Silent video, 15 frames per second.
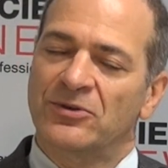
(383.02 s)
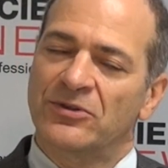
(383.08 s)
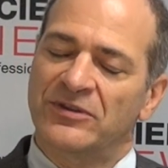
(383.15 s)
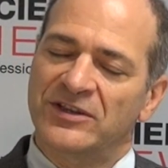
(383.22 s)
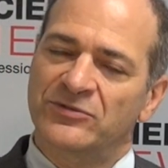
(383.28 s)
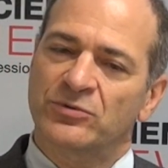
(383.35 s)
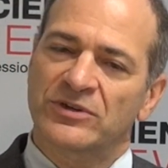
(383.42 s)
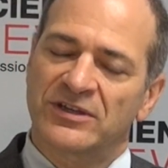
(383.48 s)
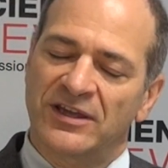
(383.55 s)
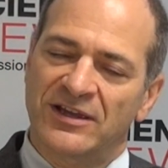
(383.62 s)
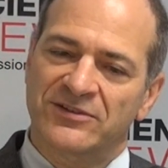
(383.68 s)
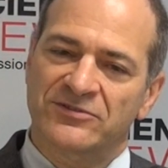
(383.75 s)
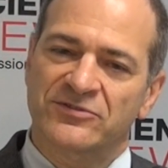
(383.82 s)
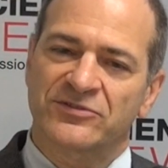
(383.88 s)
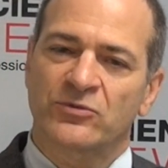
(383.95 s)
These were
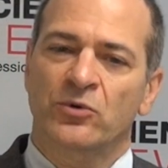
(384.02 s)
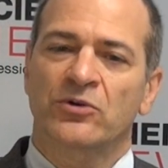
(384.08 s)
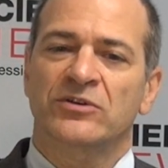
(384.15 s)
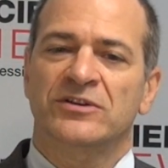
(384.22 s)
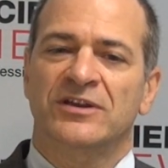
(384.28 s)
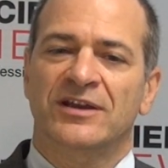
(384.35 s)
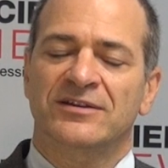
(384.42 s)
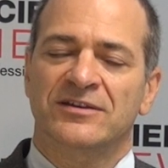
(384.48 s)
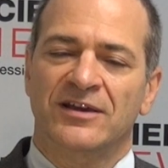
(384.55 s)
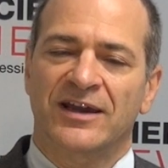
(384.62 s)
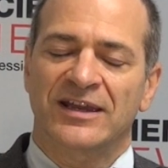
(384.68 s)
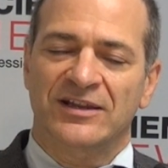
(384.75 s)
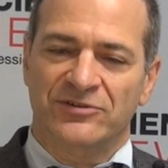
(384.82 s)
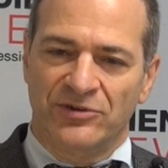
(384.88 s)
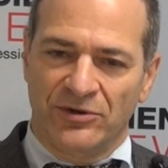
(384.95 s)
cancers that weren't yet
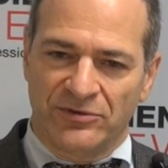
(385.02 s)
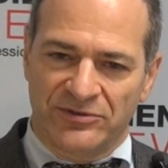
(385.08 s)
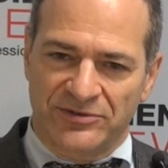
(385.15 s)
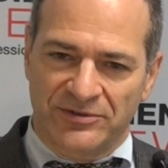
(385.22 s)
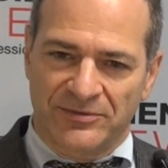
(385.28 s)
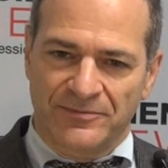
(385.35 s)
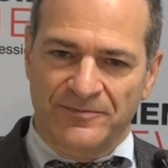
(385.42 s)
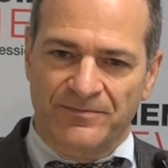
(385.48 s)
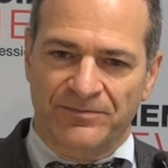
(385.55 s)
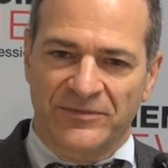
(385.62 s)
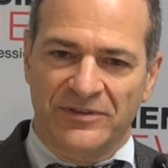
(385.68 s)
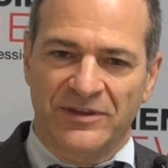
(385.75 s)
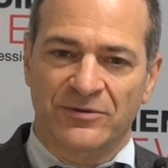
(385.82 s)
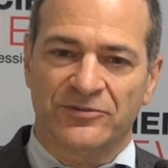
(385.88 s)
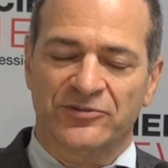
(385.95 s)
diagnosed.
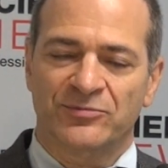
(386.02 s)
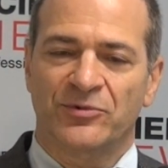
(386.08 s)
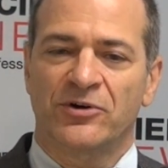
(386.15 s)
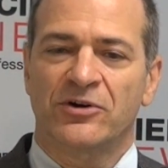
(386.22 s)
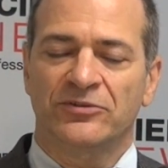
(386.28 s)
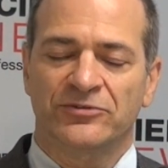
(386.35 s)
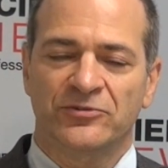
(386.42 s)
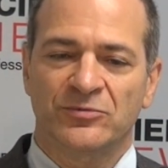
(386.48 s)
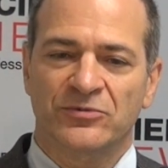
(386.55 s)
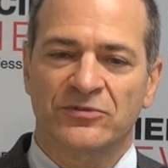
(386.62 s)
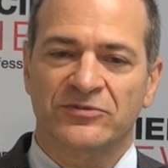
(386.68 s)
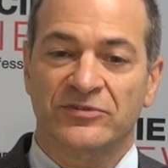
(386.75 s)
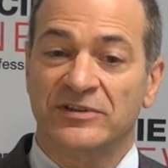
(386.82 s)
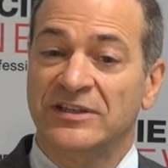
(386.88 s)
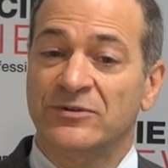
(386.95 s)
They were small
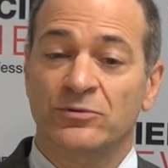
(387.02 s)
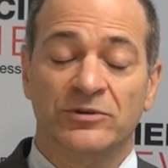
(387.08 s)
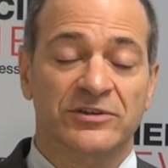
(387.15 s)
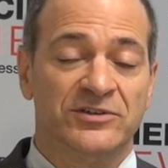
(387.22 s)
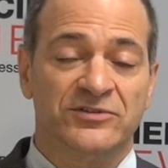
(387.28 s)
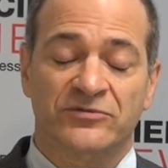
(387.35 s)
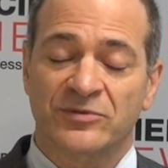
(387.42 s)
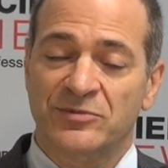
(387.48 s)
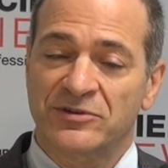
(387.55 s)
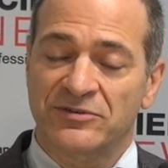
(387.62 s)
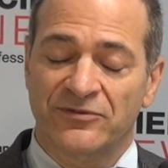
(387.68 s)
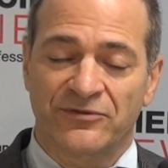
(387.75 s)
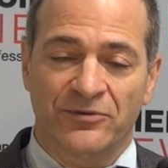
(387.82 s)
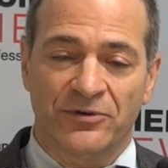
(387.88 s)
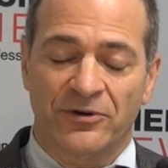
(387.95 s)
tumors equally distributed in
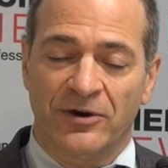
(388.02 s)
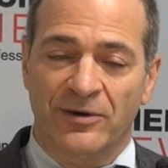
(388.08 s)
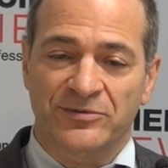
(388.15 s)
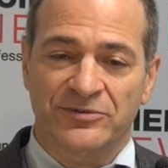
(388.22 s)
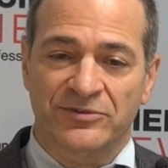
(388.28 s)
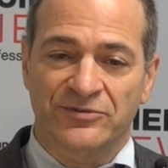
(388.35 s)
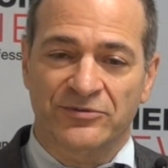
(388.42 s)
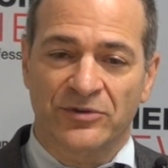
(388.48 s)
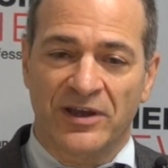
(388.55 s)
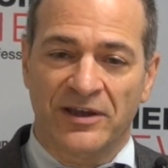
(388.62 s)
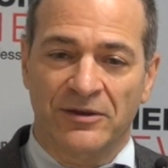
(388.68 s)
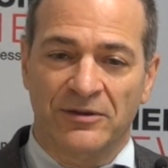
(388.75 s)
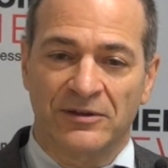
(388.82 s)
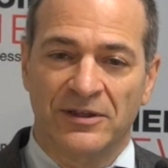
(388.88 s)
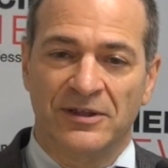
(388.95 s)
the four arms of the
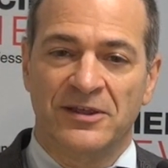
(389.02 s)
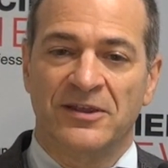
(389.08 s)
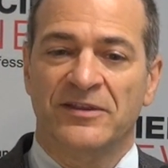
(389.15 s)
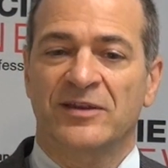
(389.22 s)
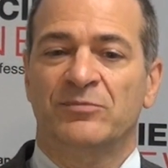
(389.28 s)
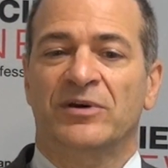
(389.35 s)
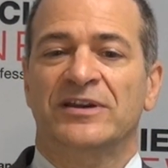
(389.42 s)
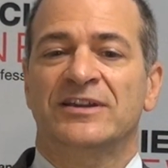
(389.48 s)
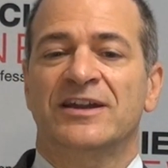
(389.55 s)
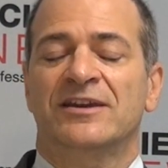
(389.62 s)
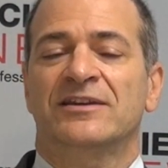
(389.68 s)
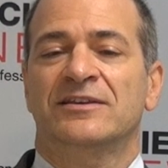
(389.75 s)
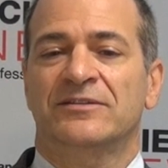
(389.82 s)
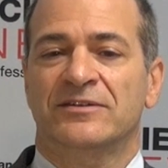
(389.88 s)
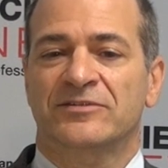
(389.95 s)
trial that by
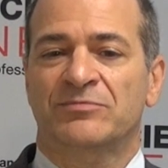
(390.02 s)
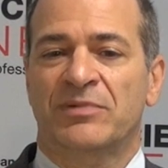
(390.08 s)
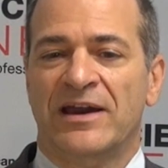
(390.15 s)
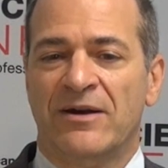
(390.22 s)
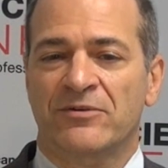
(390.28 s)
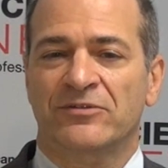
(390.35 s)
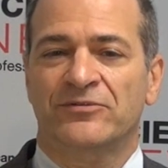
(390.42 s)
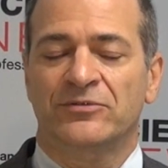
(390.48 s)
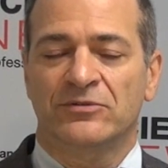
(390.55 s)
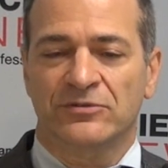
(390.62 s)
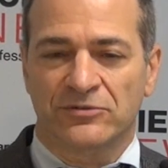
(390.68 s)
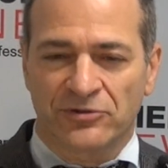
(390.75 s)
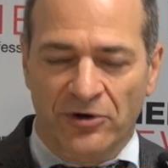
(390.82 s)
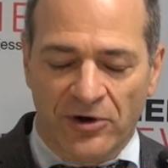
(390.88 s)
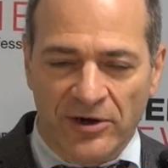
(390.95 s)
getting this
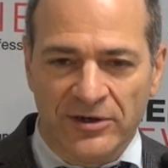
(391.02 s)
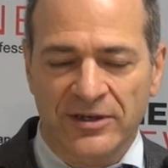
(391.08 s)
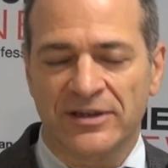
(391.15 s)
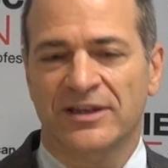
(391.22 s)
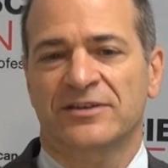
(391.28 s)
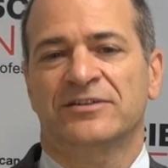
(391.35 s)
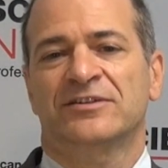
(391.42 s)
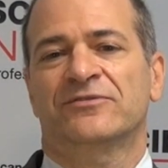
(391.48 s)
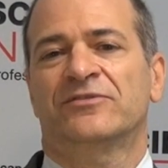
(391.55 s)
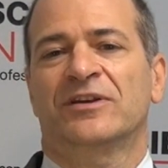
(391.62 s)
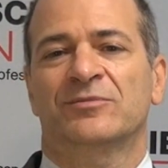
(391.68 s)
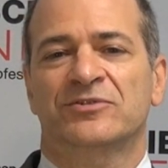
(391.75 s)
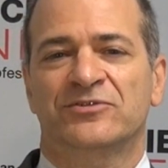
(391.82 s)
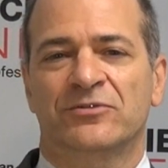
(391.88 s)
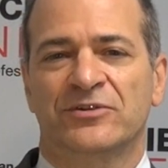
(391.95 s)
powerful targeted
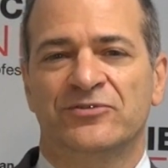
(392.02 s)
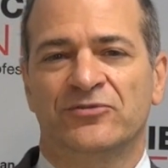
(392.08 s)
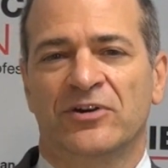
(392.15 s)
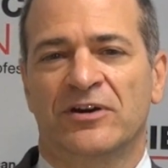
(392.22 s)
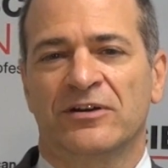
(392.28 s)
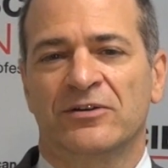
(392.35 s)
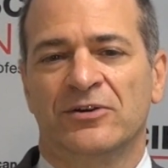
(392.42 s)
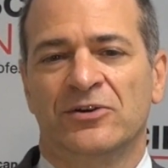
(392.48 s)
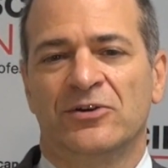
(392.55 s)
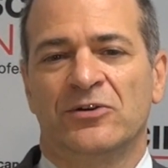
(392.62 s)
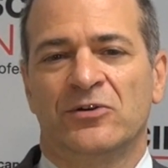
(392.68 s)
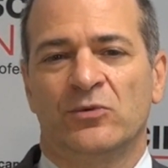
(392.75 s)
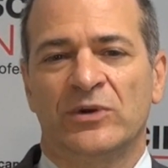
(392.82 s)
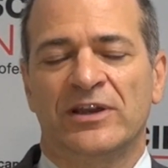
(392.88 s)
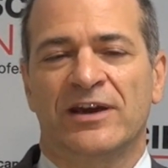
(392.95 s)
anti-inflammatory drug,
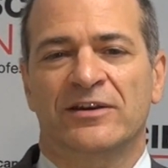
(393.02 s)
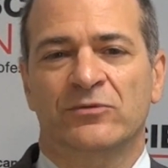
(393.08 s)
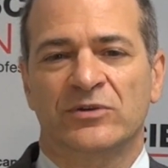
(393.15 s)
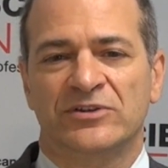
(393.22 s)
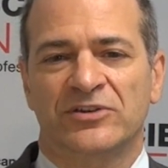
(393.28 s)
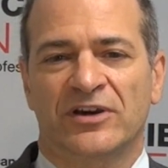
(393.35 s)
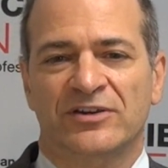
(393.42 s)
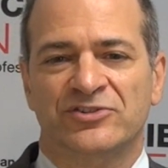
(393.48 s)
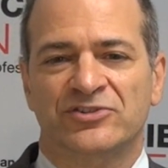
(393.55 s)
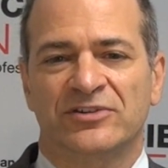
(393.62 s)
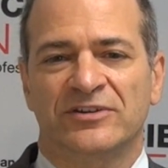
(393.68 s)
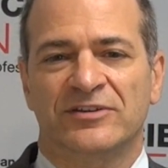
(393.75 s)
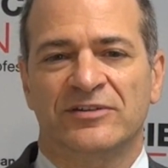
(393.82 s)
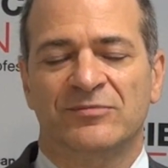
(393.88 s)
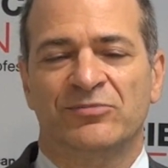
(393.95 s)
we had a
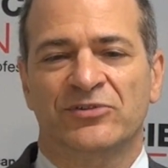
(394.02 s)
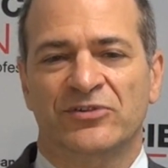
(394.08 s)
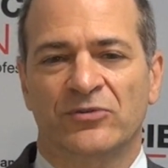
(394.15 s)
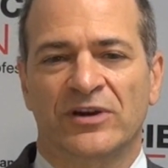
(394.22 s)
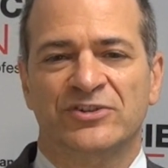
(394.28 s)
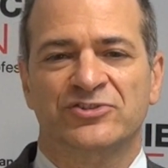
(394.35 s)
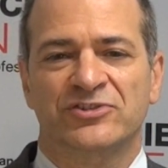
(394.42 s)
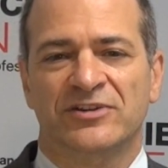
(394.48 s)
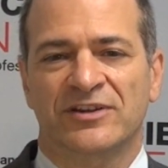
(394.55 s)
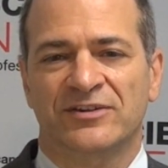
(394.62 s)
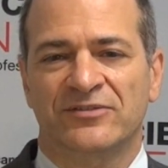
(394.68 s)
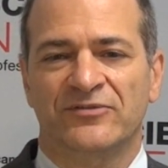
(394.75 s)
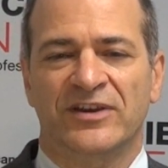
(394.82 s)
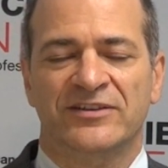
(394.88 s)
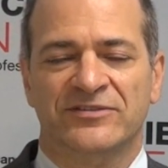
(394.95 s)
reduction in the progression and
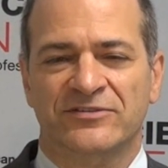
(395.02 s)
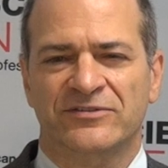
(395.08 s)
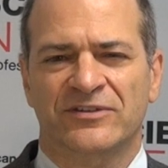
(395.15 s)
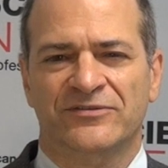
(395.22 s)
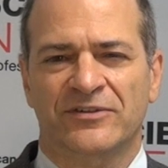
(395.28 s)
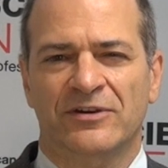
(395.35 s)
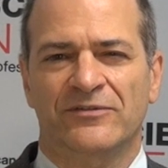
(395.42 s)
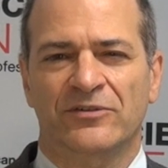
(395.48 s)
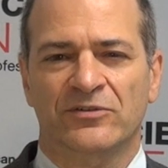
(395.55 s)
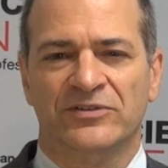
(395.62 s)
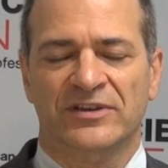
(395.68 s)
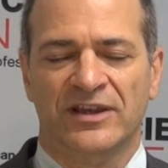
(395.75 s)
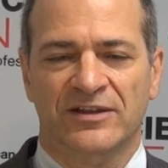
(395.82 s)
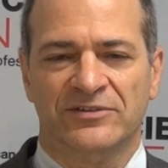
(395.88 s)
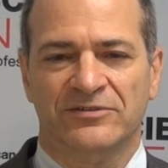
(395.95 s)
invasiveness of those
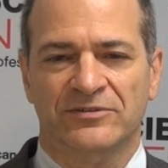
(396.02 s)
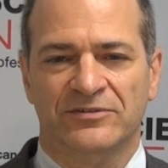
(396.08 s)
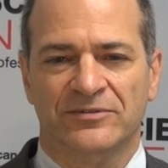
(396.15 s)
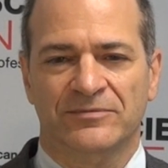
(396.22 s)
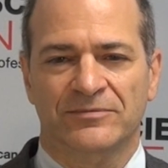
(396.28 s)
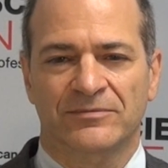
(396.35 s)
cancers.